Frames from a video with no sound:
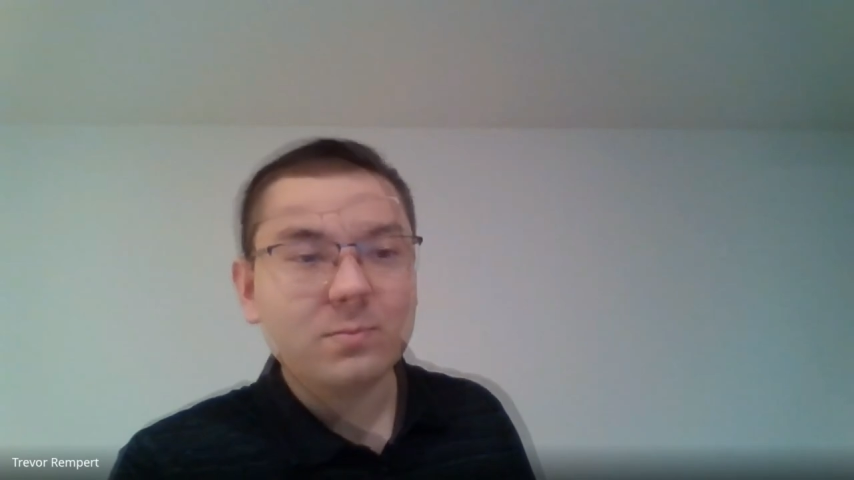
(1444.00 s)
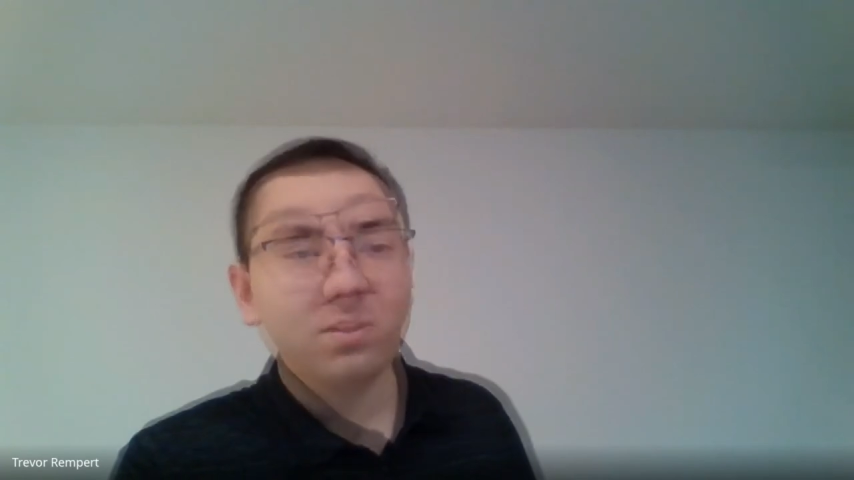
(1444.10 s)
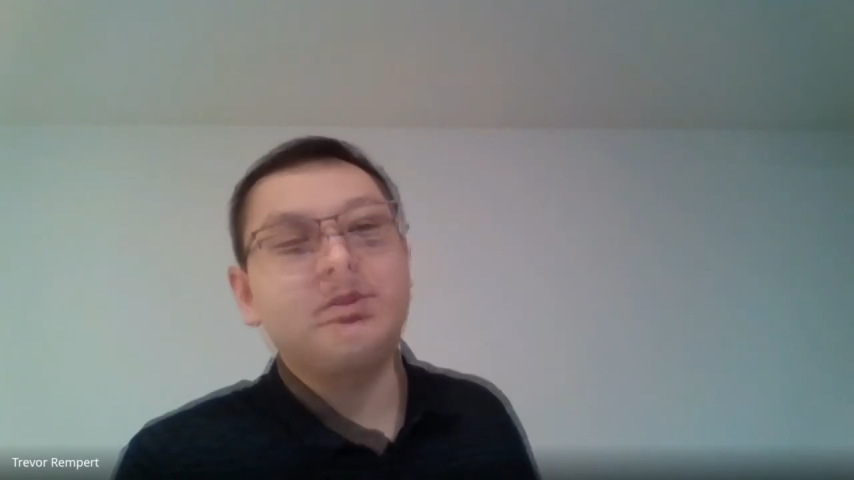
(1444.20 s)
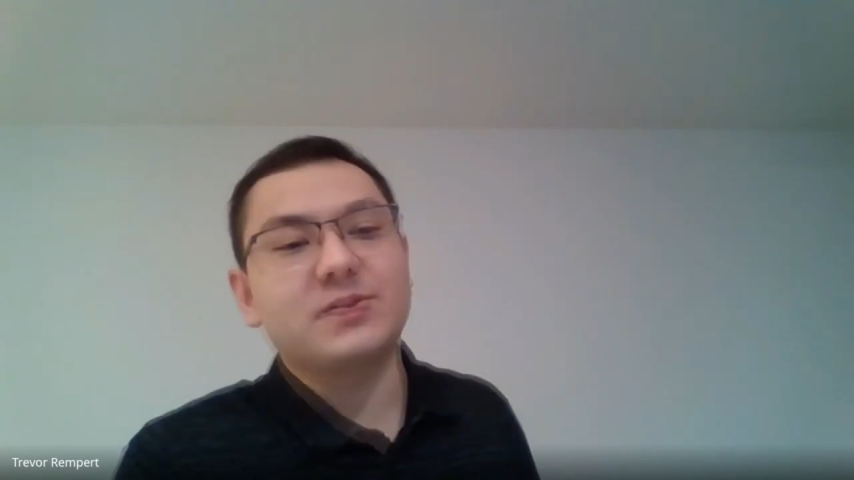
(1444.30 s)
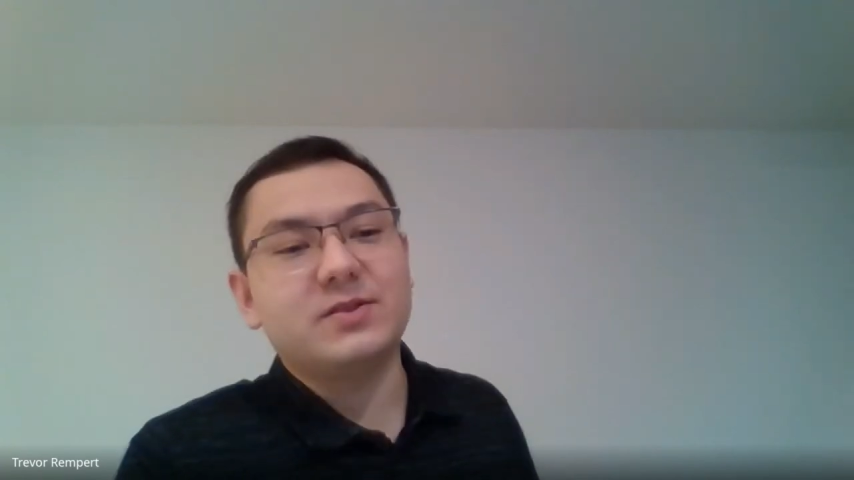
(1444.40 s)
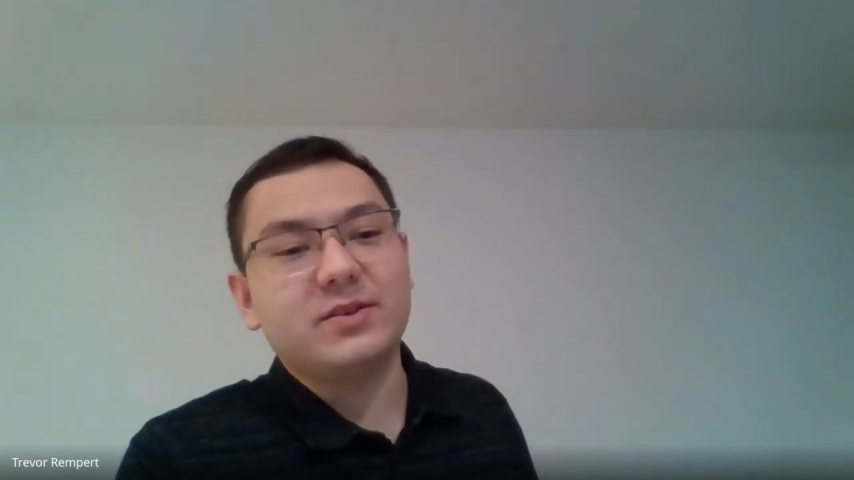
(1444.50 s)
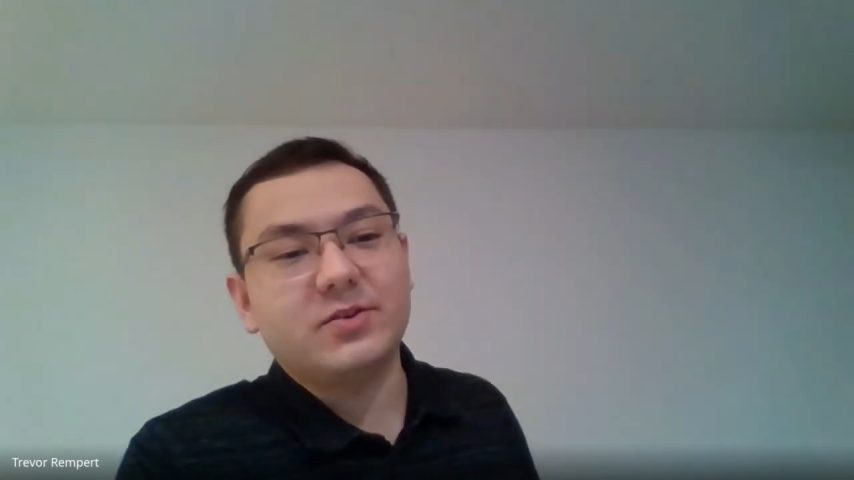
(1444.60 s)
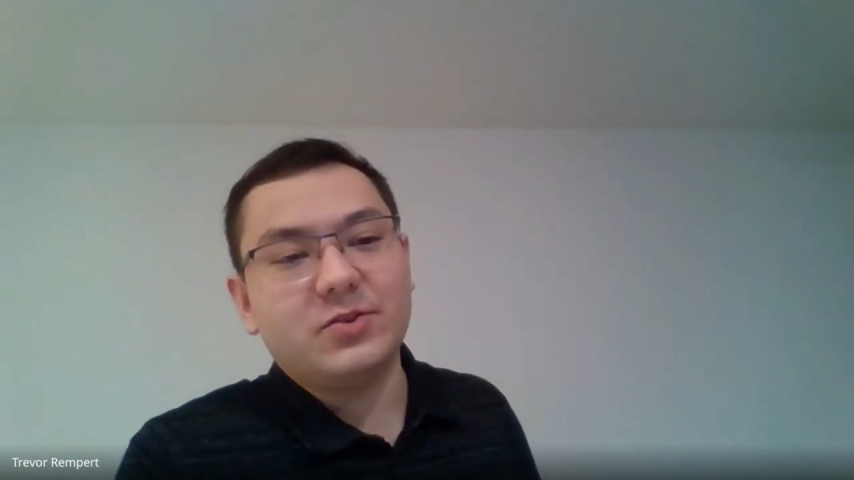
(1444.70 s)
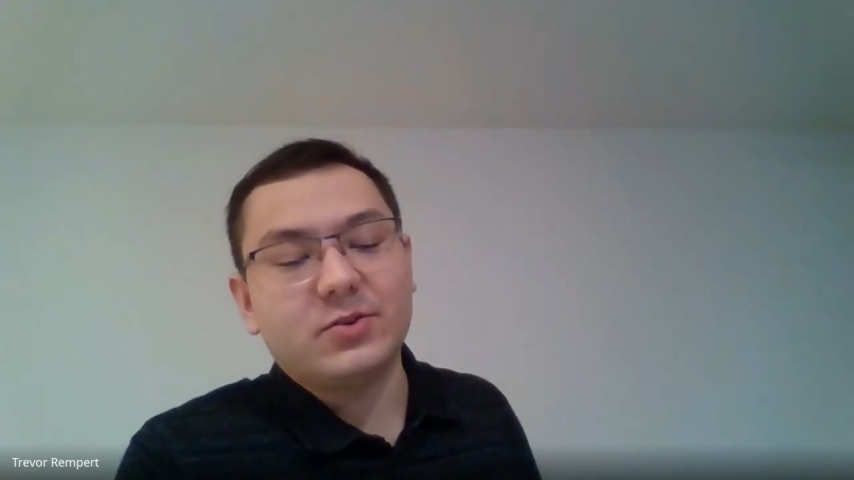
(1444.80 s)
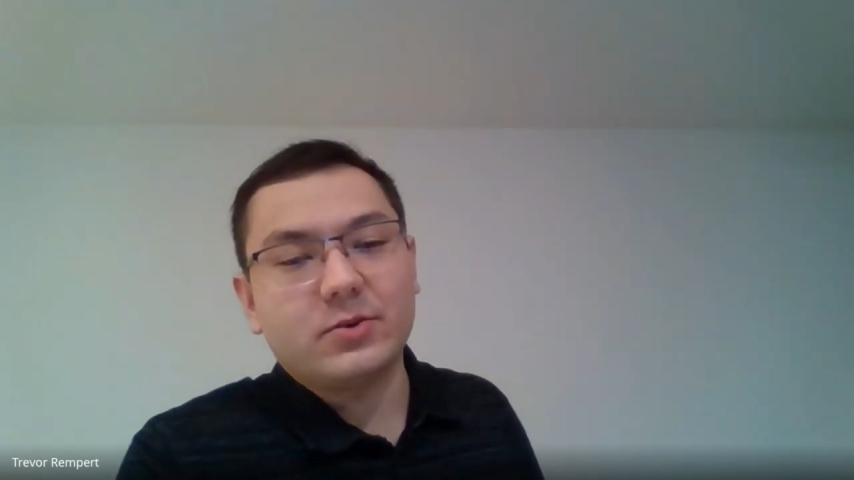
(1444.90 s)
Okay.
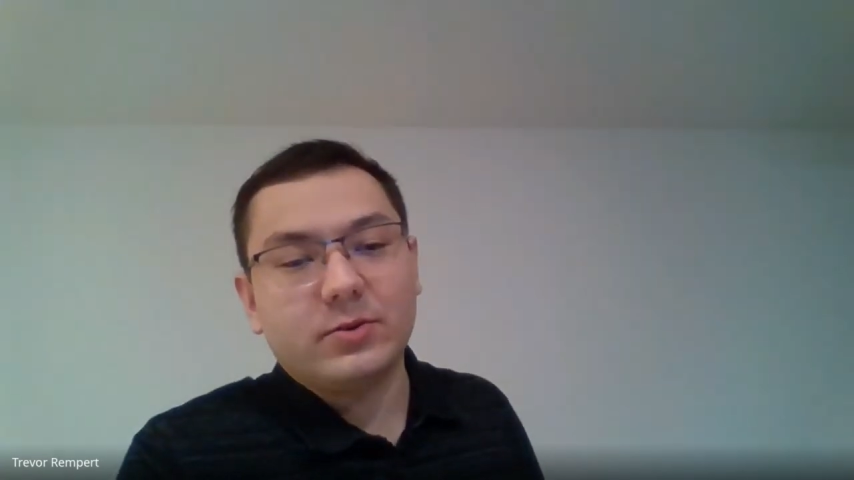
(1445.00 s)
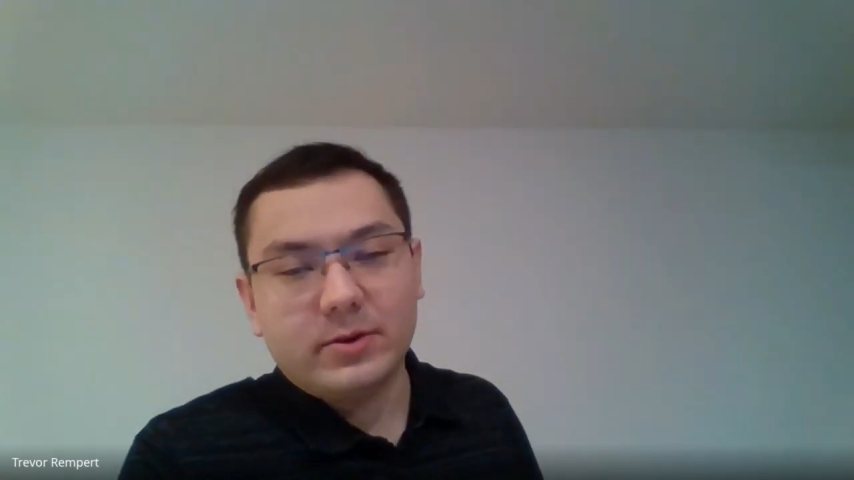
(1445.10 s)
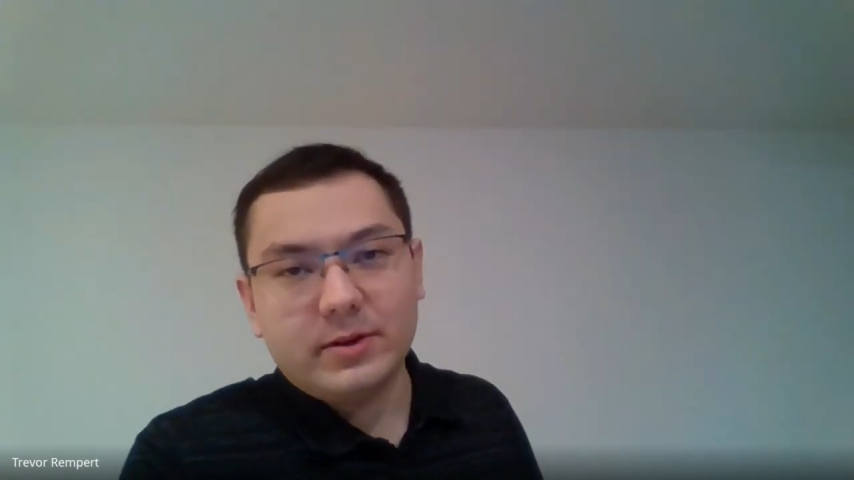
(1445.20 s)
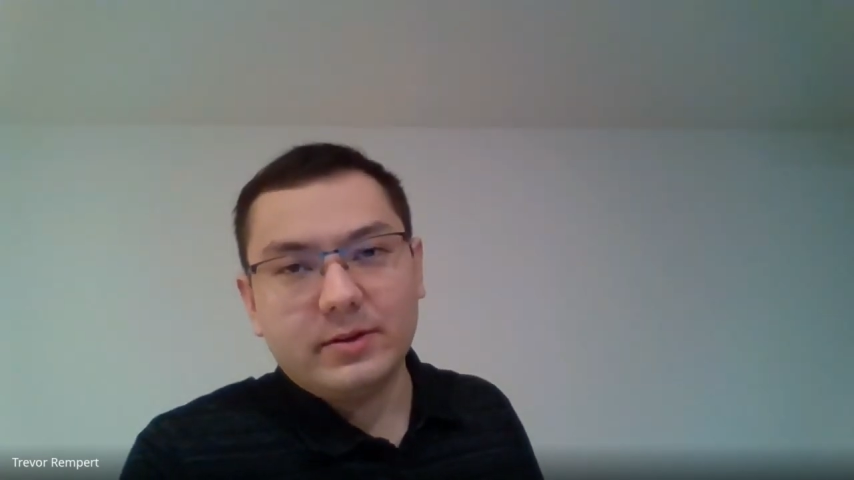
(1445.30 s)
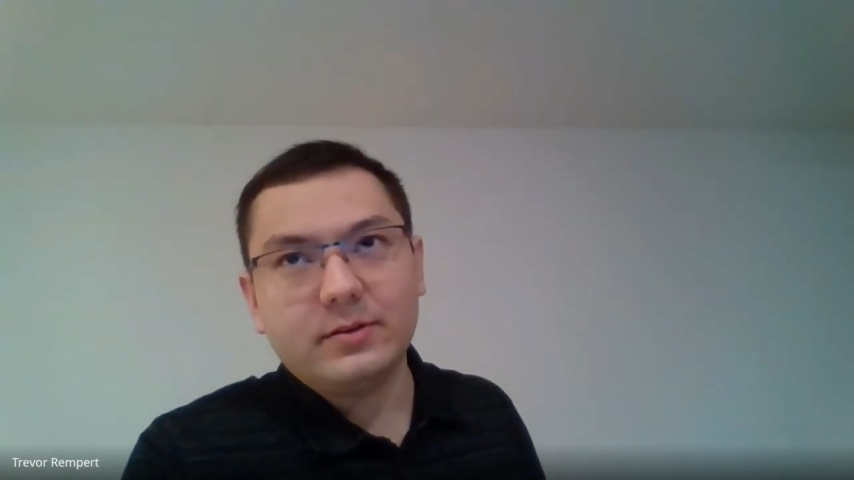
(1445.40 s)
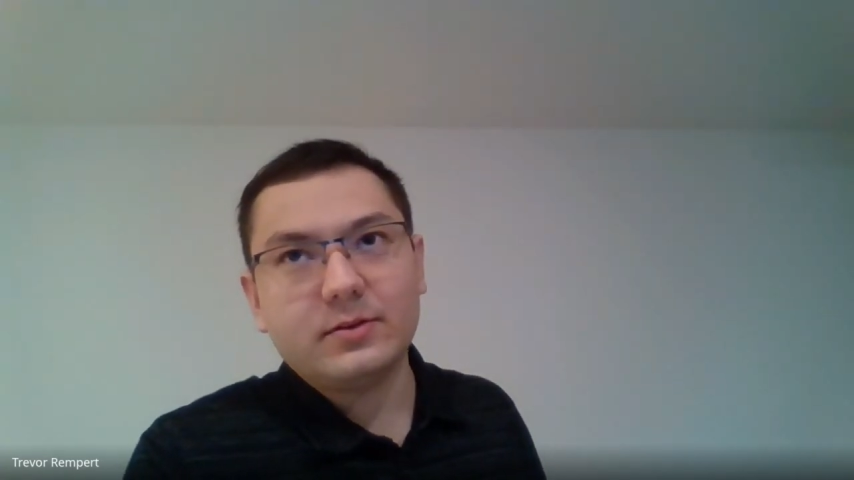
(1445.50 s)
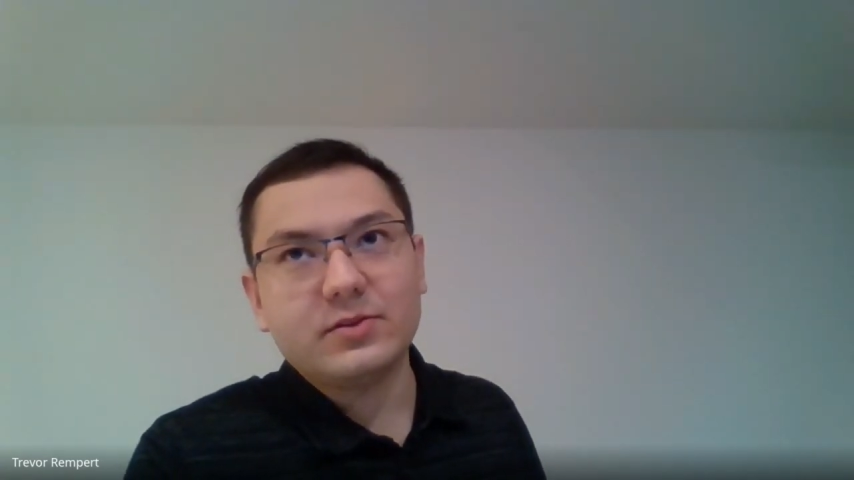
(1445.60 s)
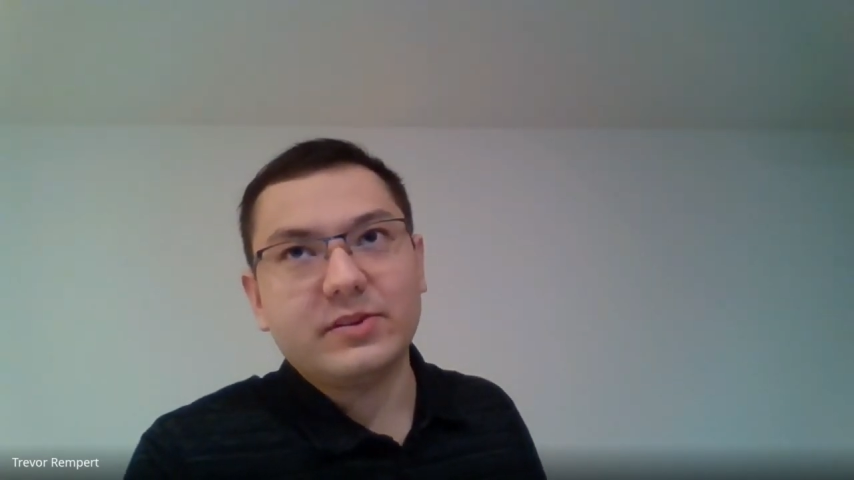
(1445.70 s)
Particularly